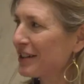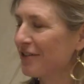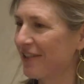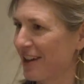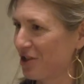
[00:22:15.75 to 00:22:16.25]

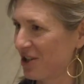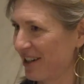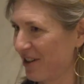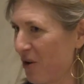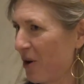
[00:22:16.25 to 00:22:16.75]

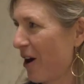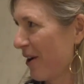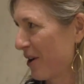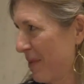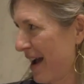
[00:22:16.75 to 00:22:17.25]
confession or
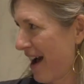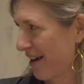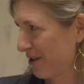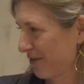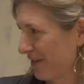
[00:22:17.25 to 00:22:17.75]

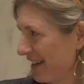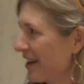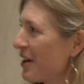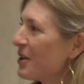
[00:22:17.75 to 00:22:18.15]
autobiography.